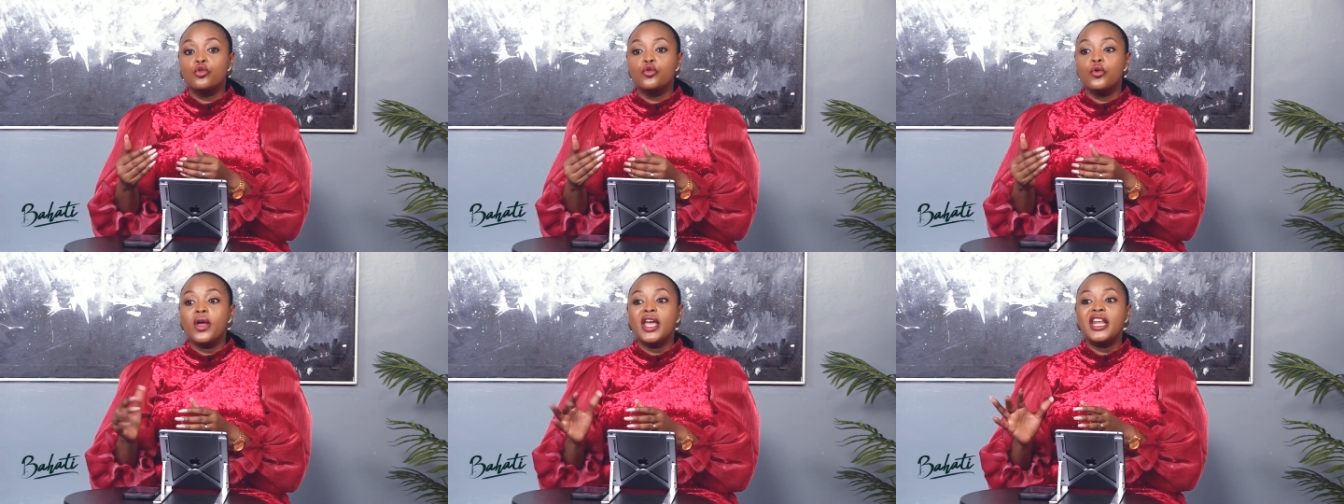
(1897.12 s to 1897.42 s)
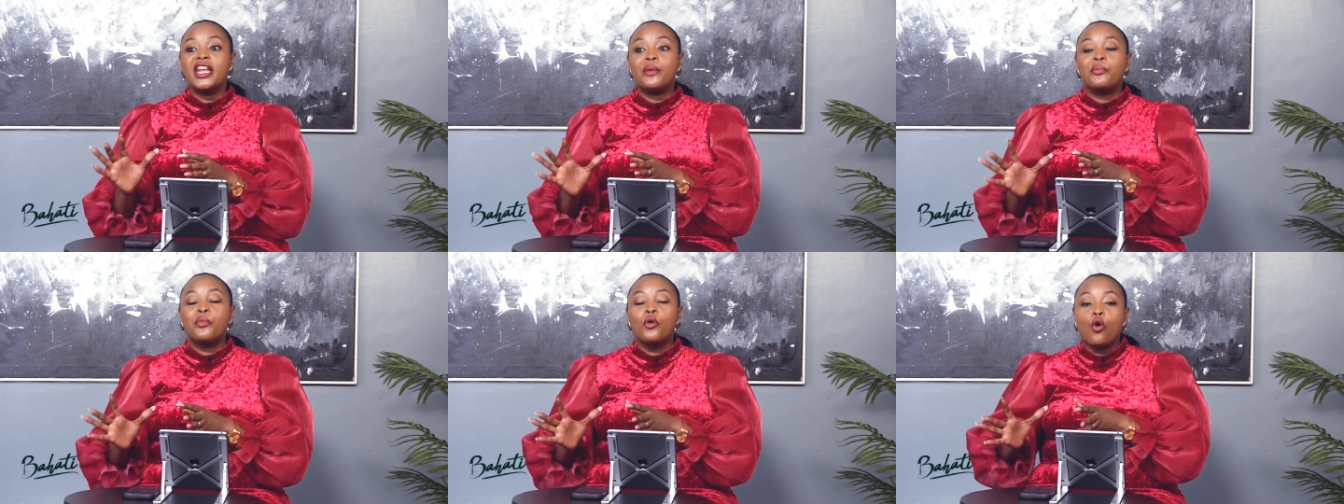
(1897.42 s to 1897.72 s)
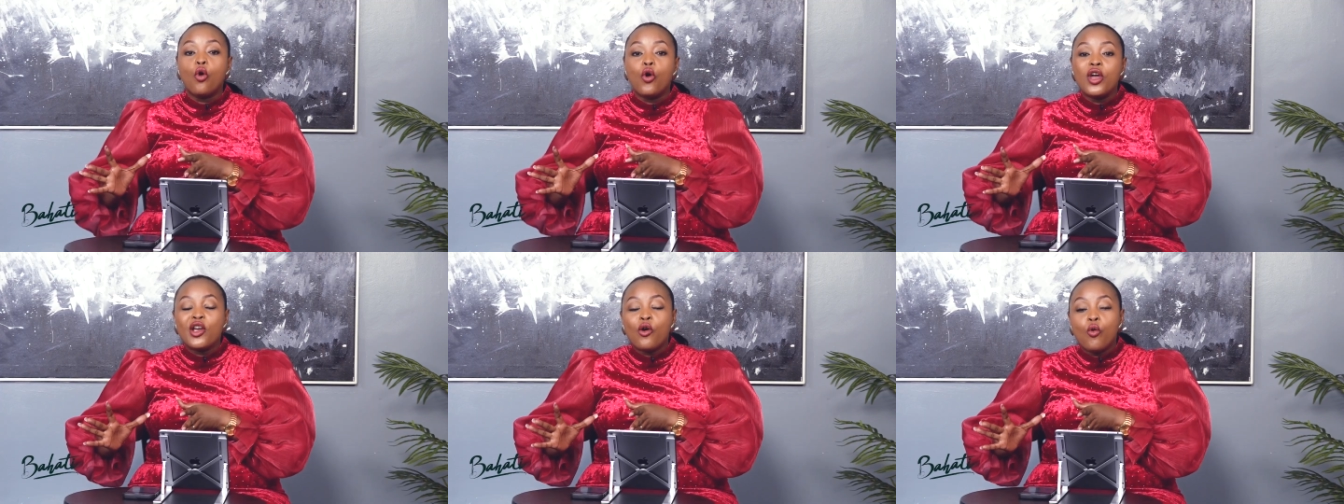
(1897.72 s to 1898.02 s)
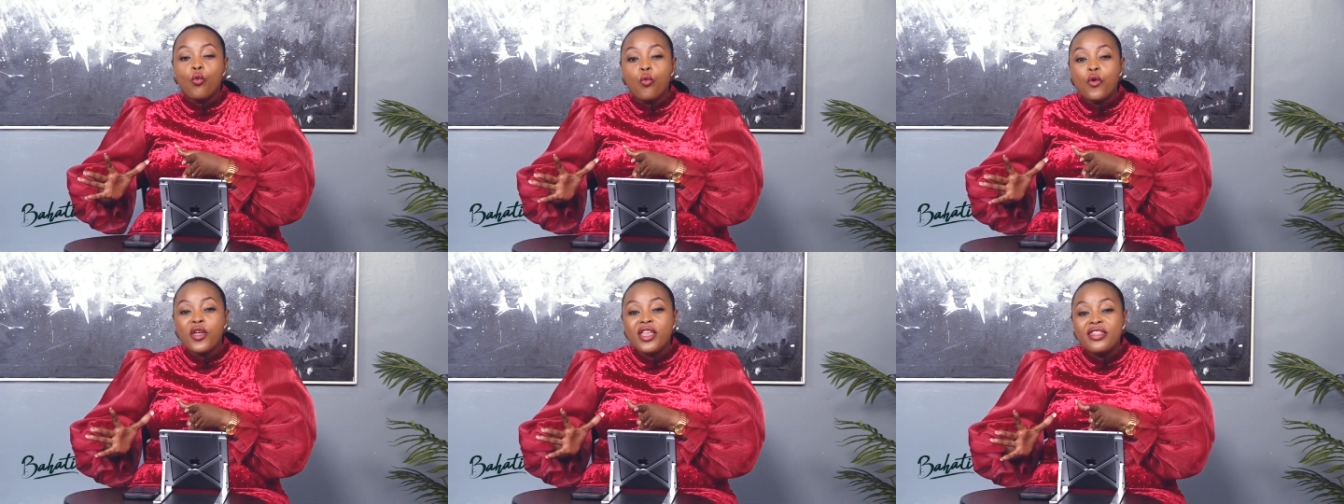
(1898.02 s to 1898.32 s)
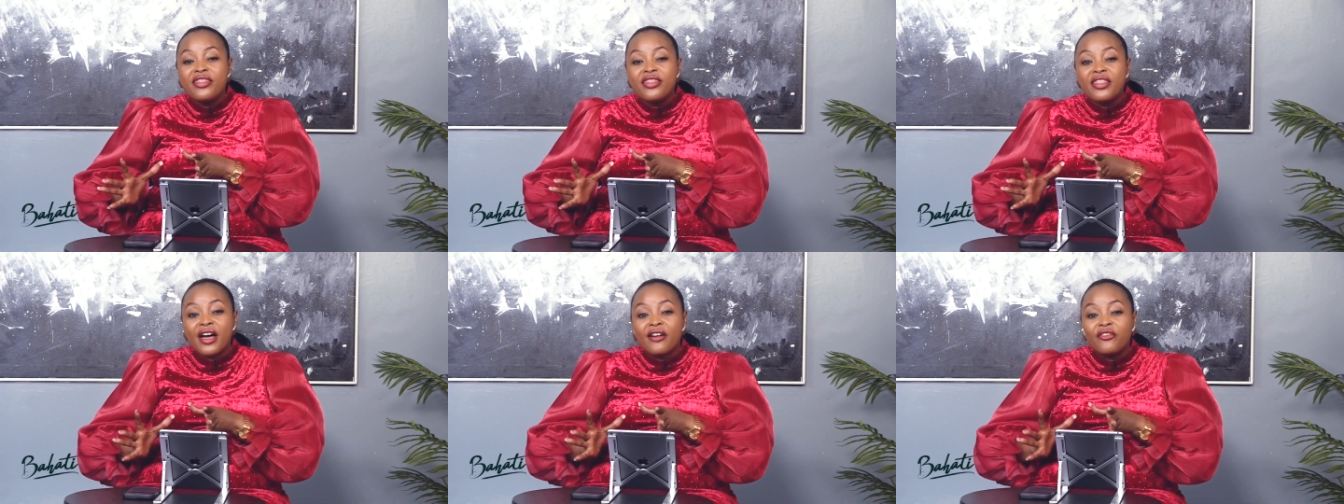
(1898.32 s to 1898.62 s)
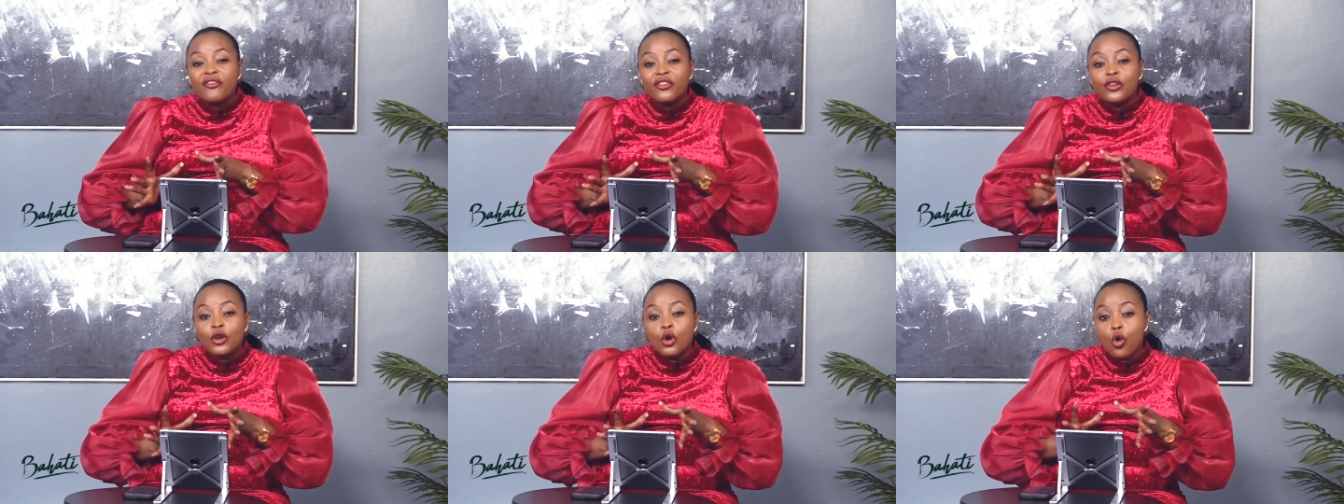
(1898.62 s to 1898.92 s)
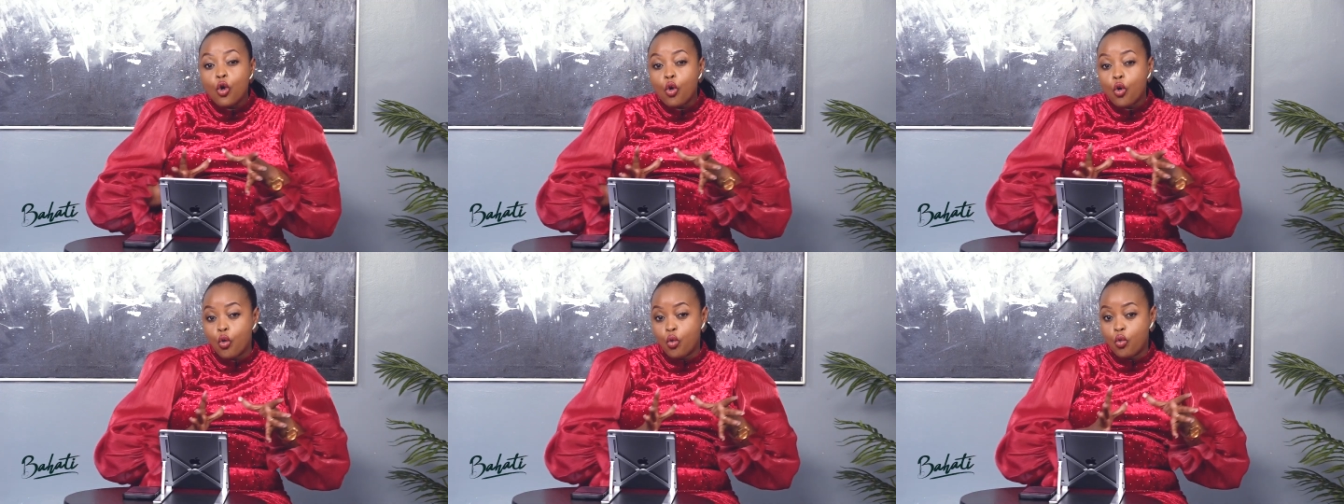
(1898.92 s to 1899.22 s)
you end up going with the
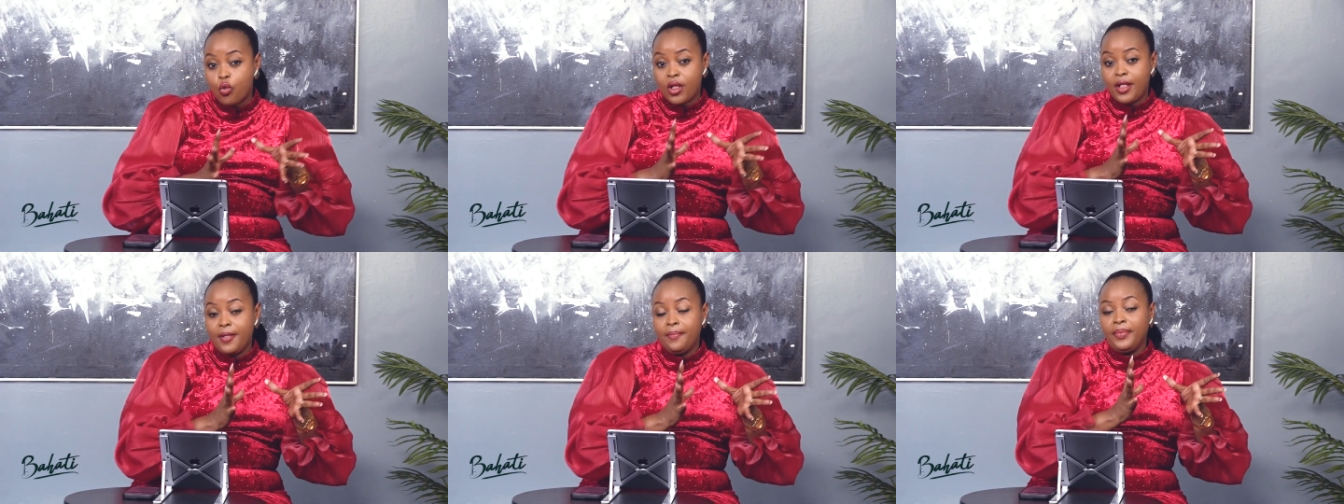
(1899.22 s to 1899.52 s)
flow.